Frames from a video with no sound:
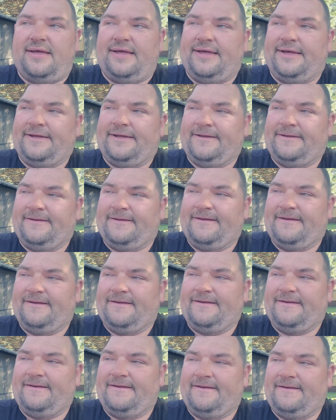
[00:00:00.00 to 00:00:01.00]

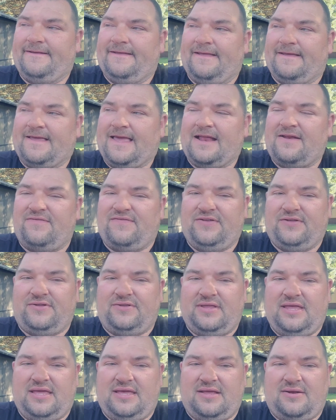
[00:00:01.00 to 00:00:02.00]
I kind of feel
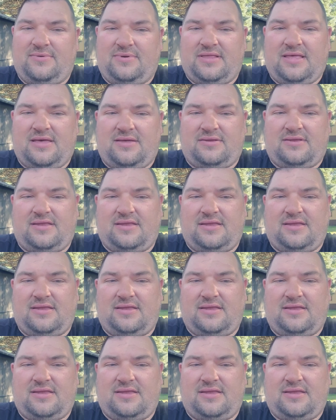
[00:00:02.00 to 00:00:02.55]
naked without